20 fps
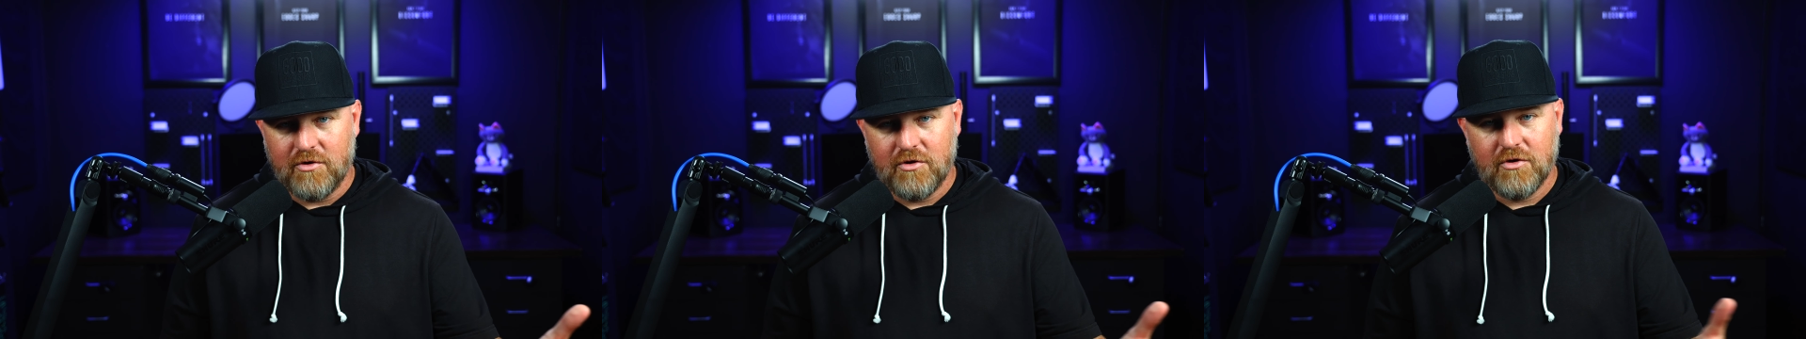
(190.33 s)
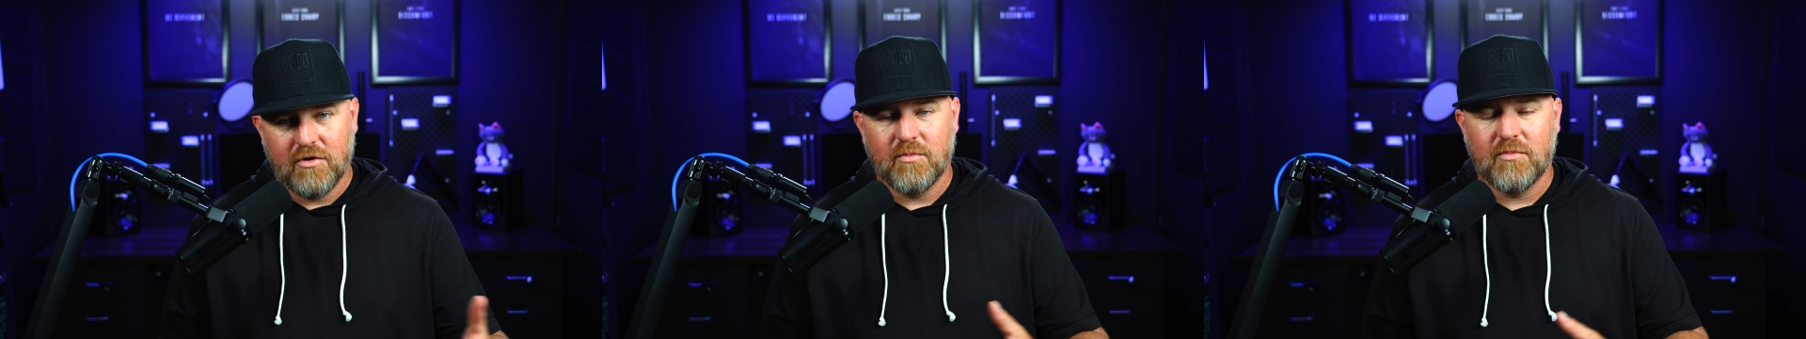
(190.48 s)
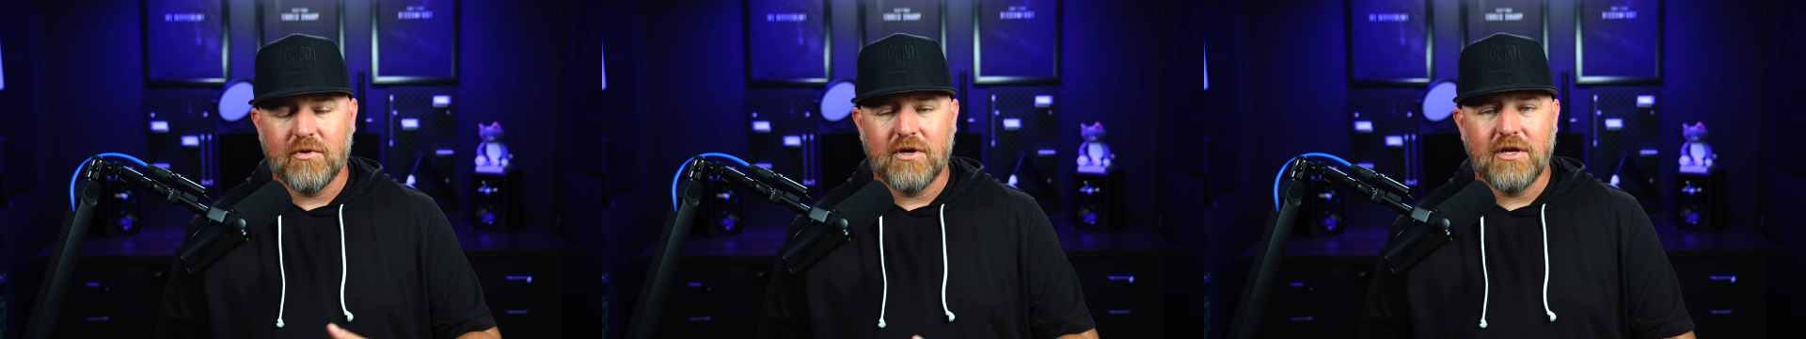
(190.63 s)
you
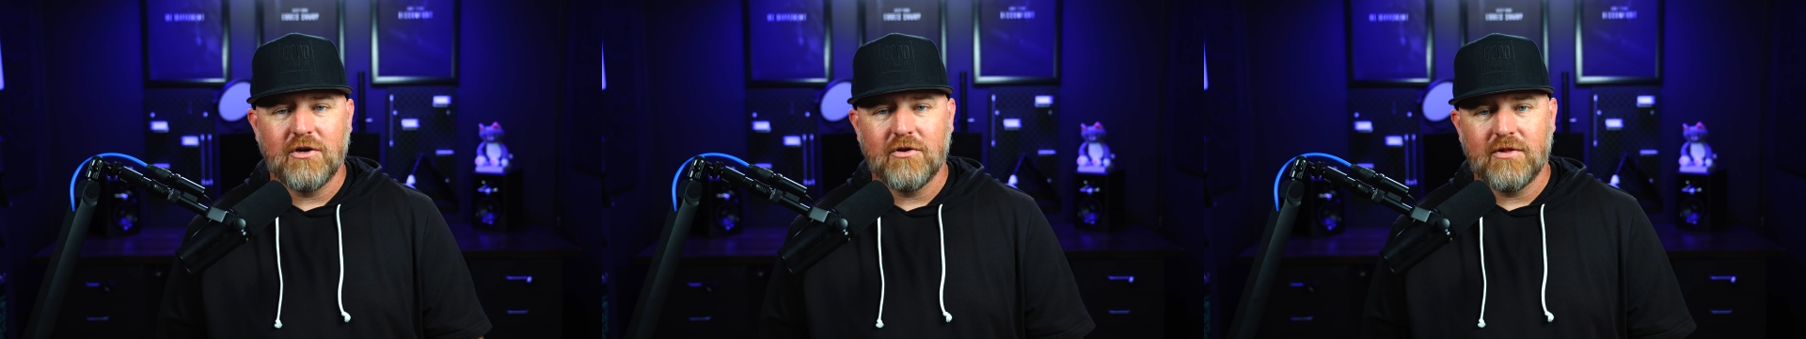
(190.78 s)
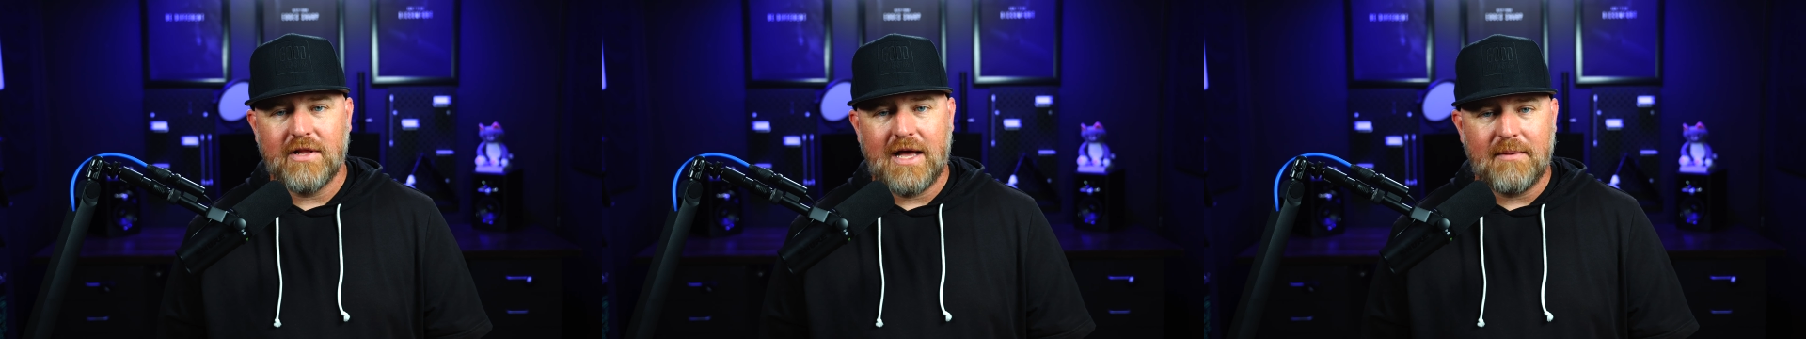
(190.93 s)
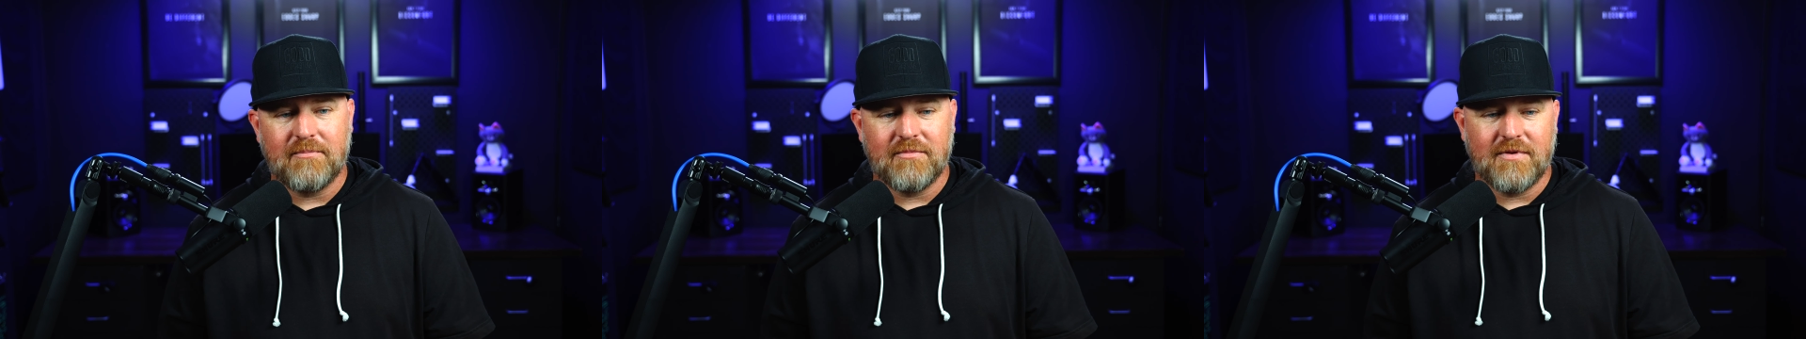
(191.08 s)
can bring your
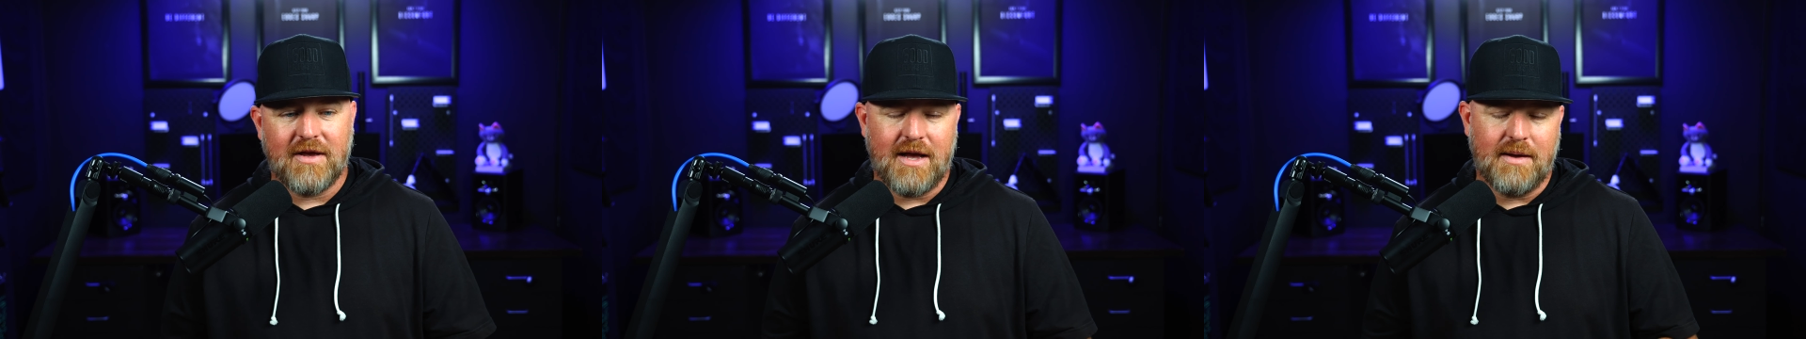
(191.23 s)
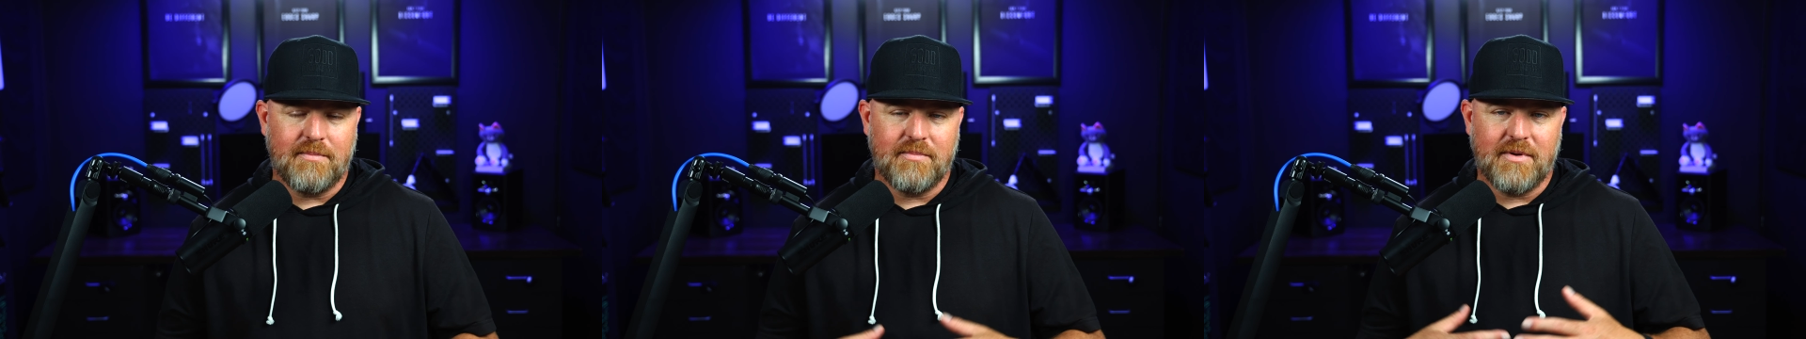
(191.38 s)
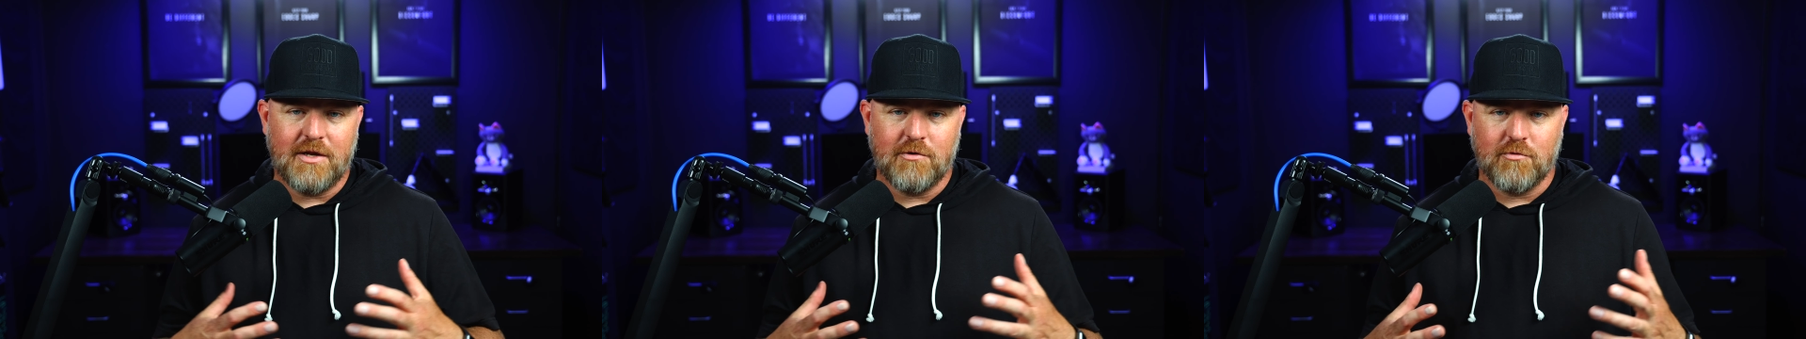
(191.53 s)

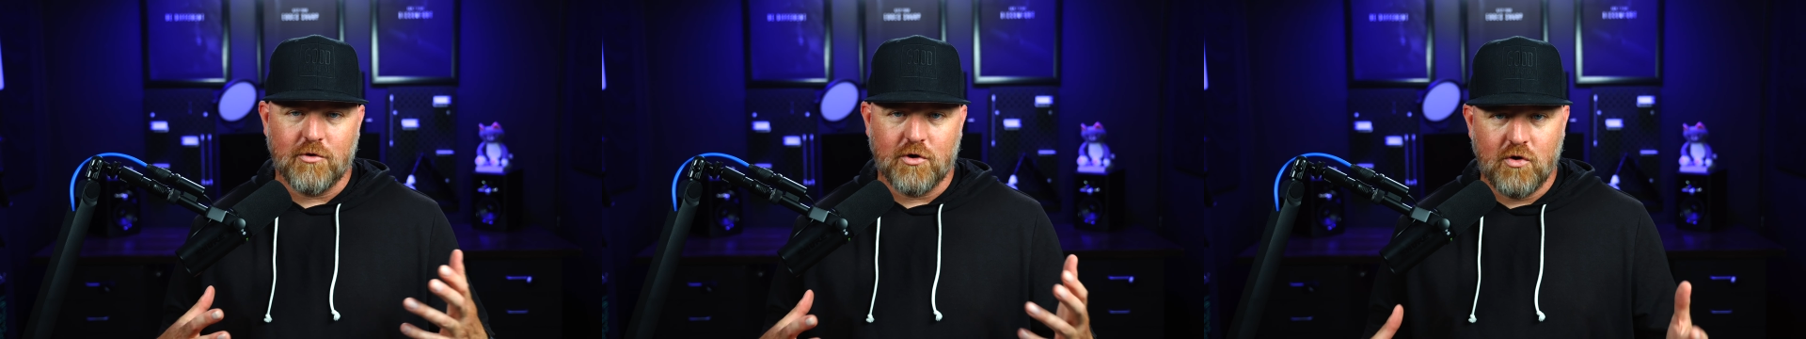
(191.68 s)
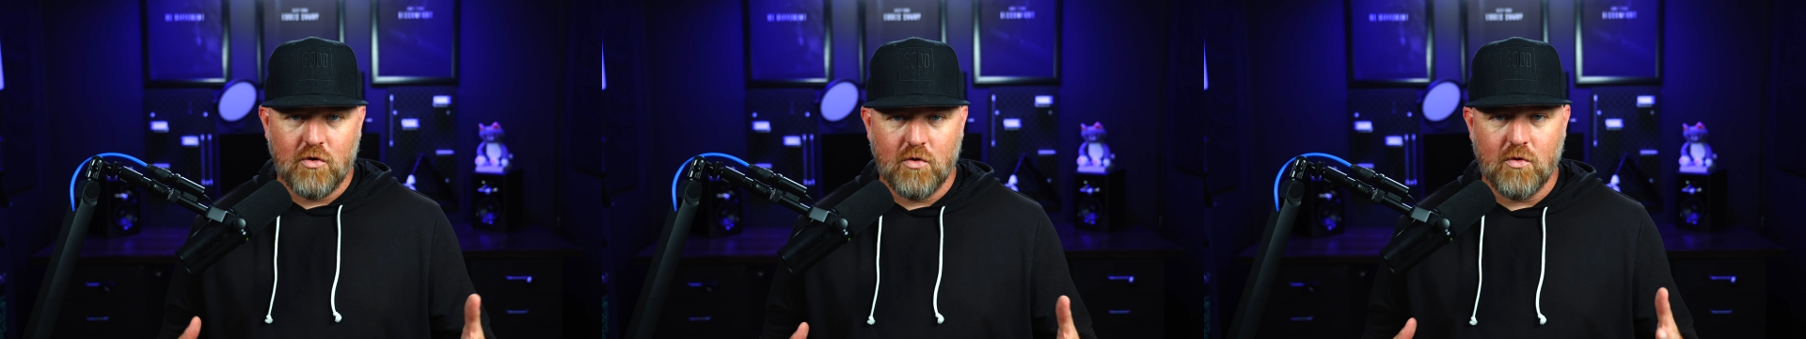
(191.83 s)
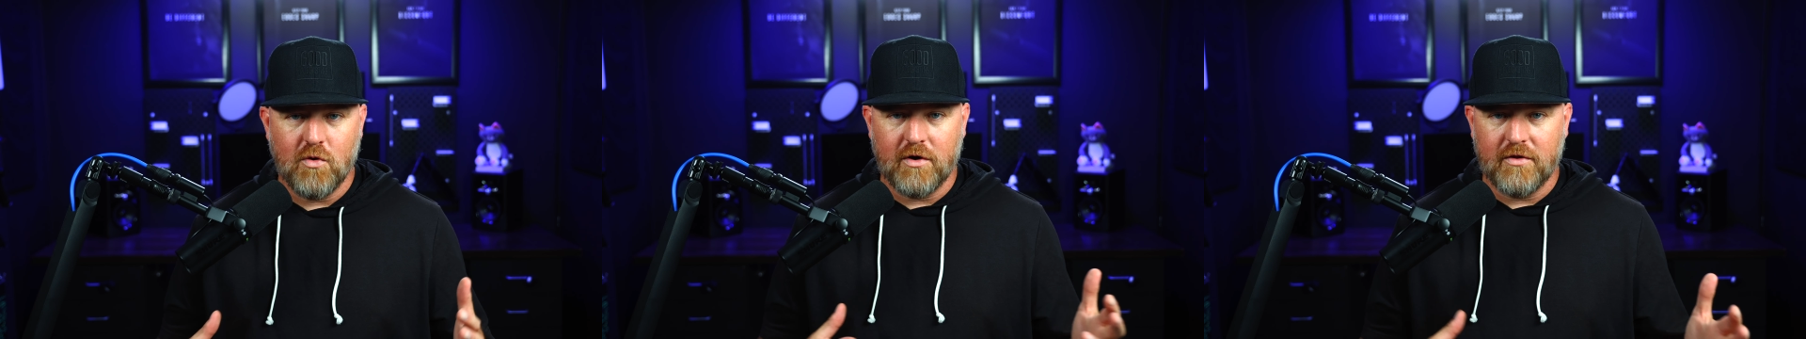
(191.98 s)
laptop and
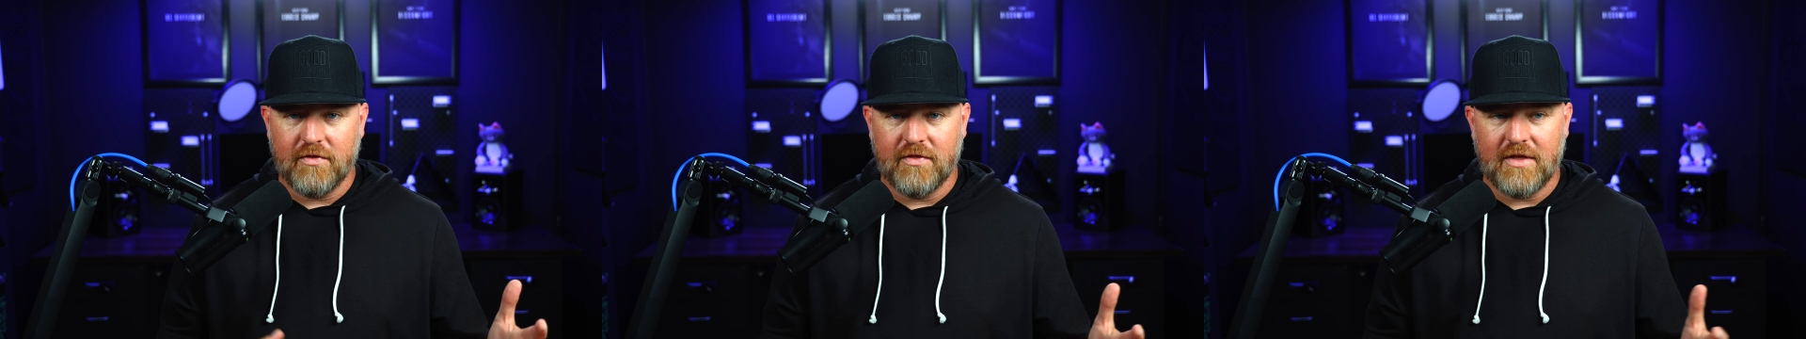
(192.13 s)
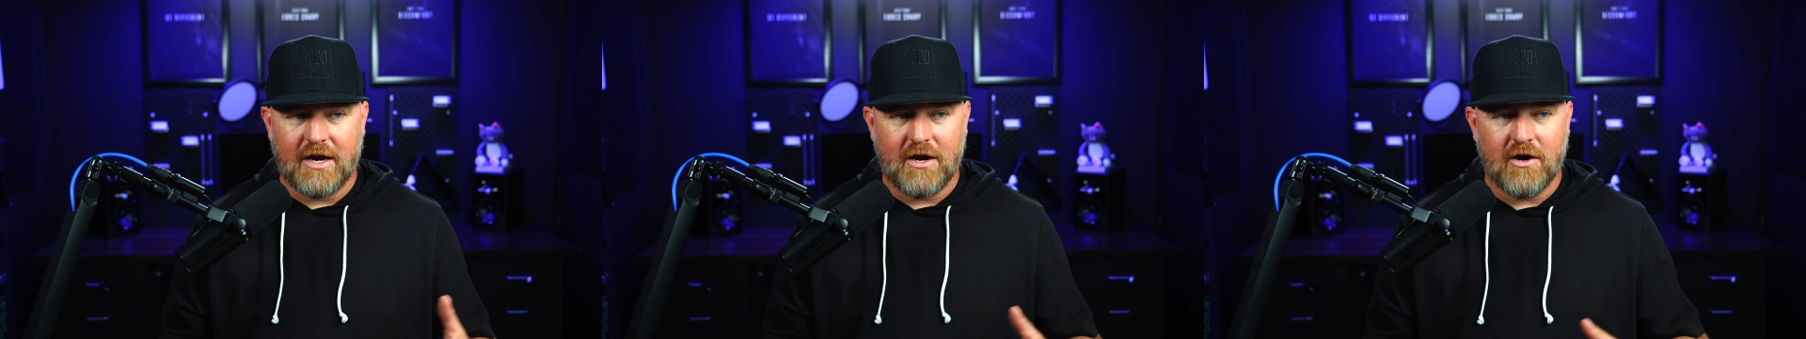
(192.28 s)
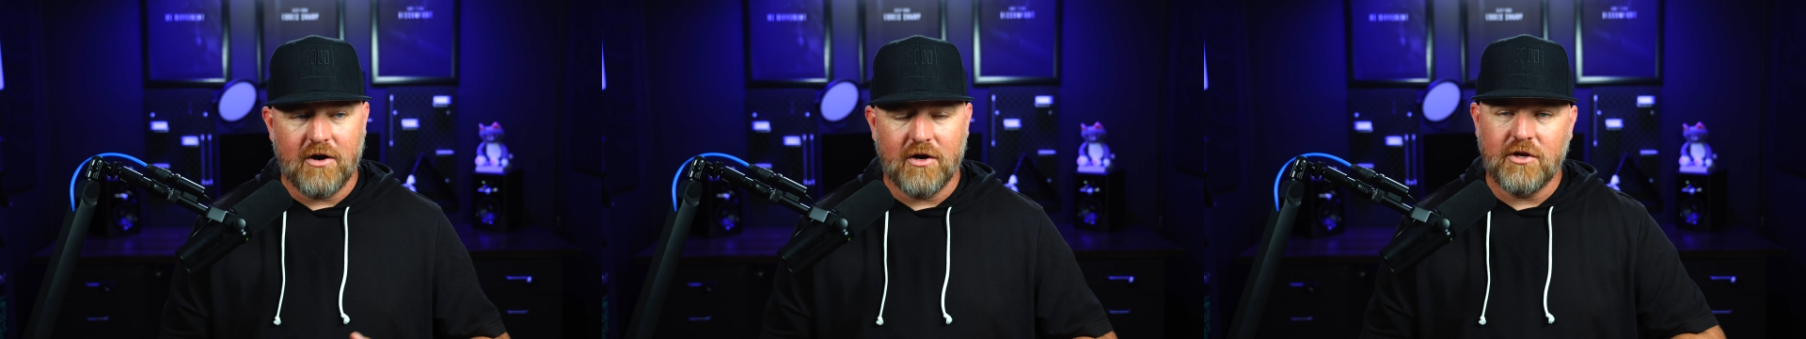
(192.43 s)
record
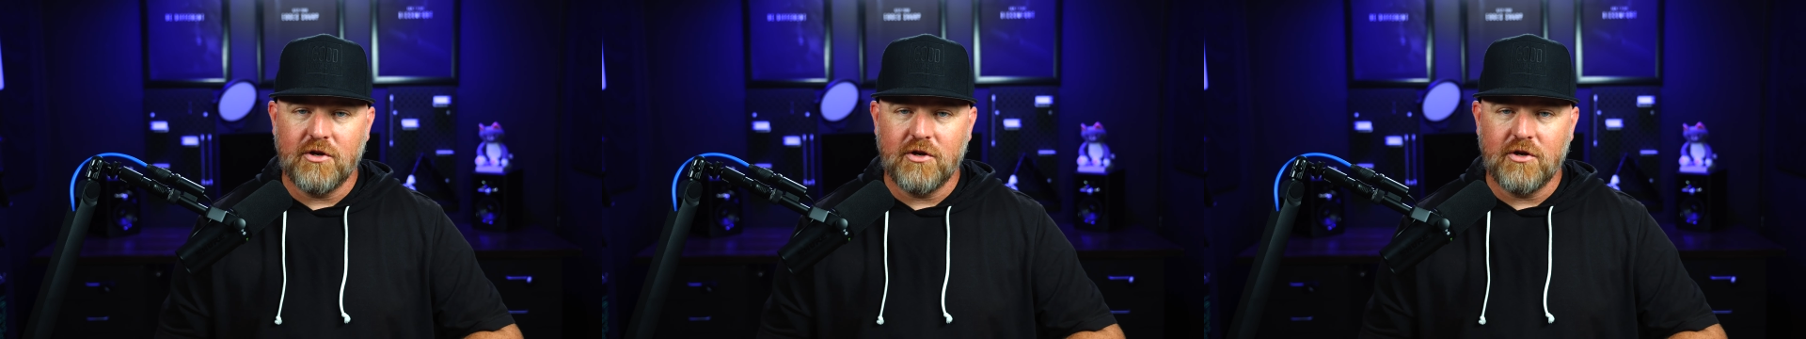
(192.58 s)
there,